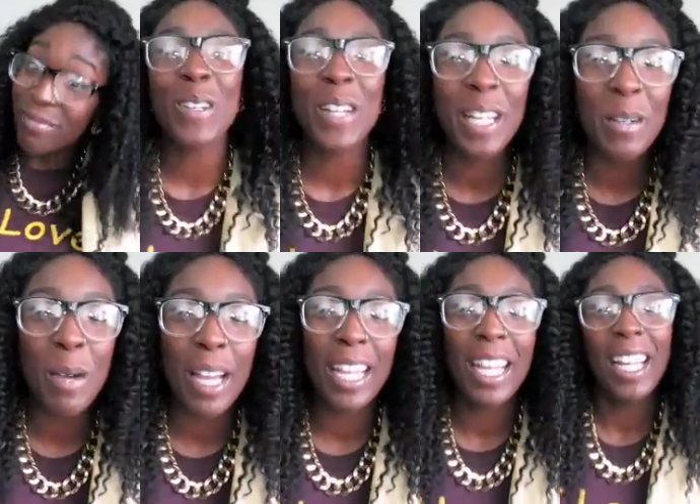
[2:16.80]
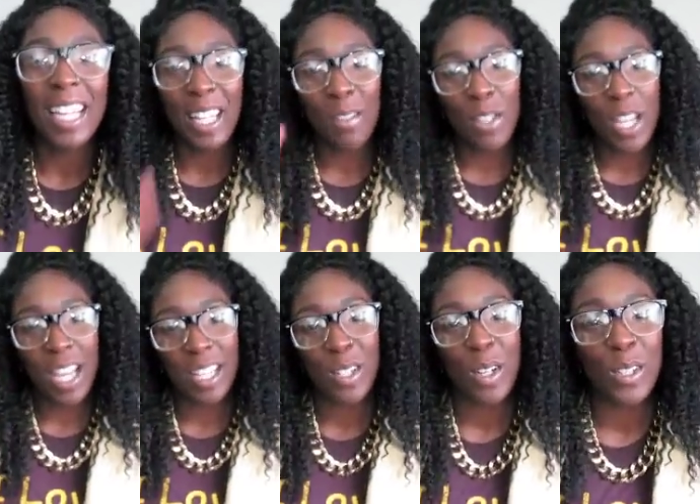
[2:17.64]
Anyway, love you
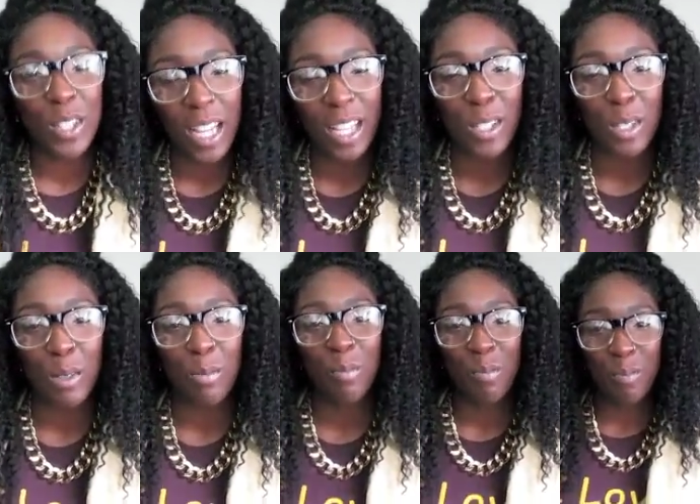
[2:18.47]
guys. Talk to you guys soon.